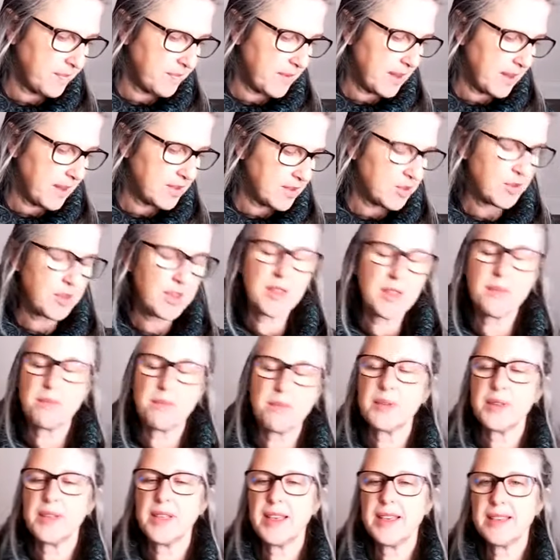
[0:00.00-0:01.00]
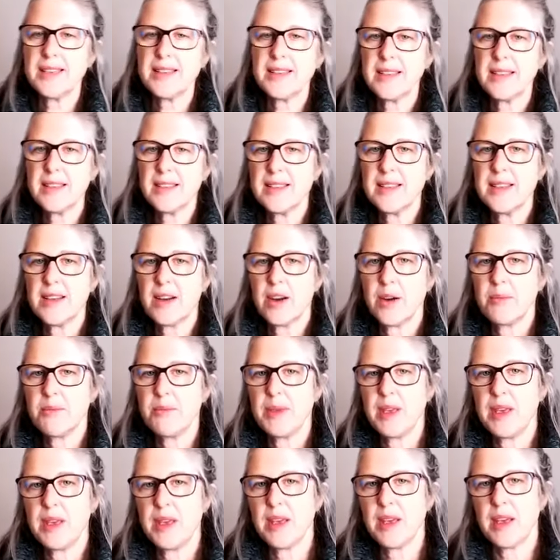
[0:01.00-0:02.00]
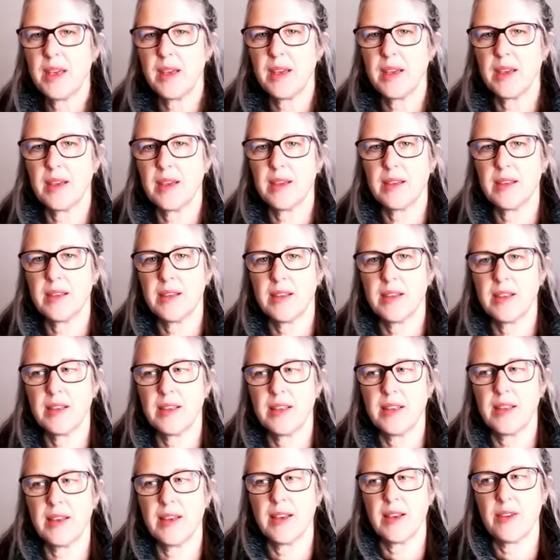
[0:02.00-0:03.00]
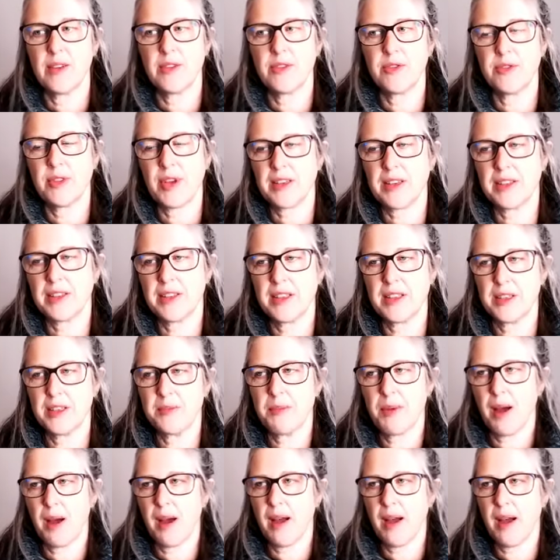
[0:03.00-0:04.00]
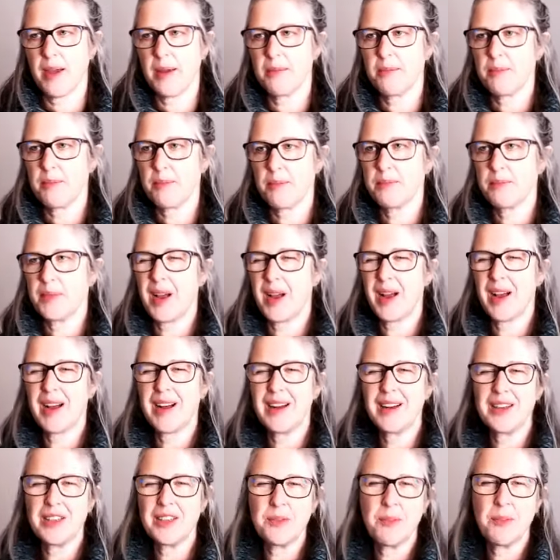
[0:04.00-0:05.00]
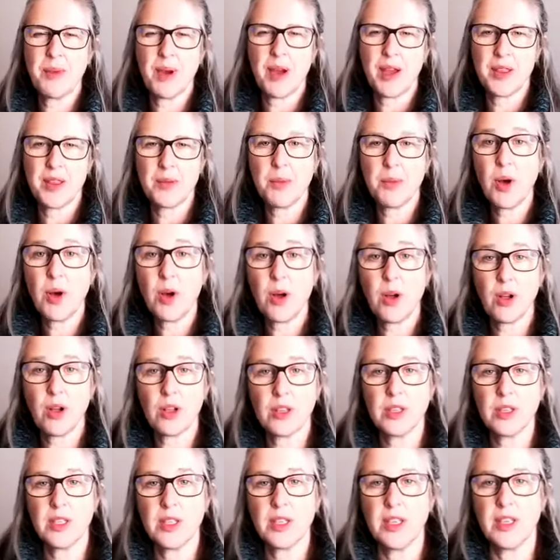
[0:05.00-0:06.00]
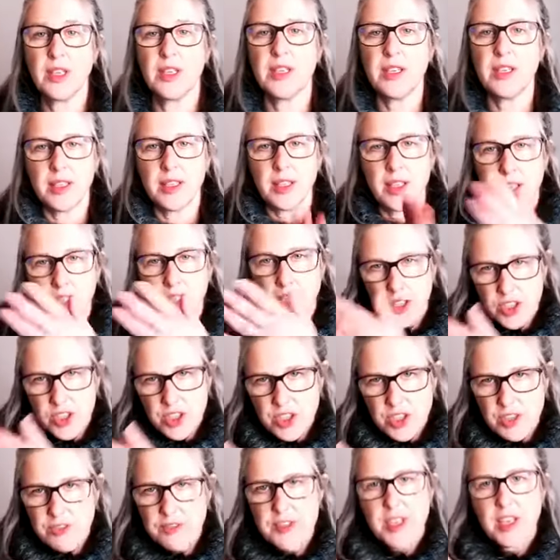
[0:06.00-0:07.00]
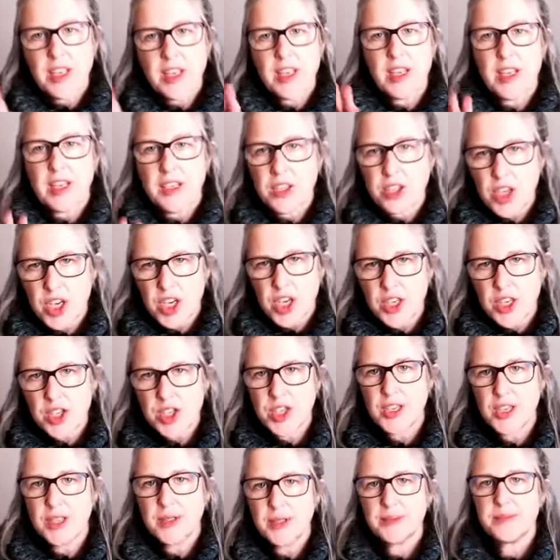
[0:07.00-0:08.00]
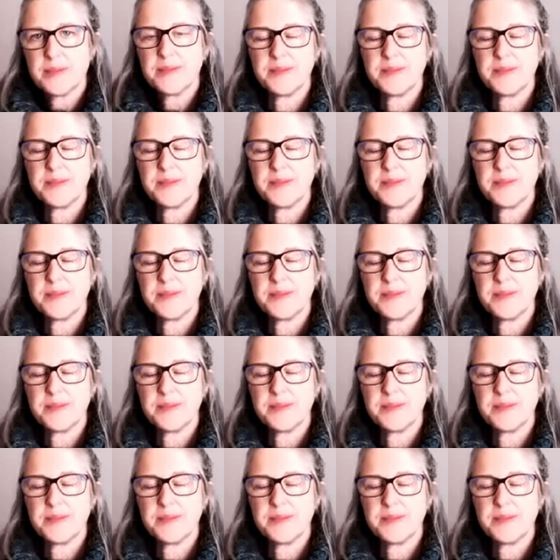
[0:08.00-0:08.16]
so that the places that are being affected by, hugged by the ball are shifting and changing.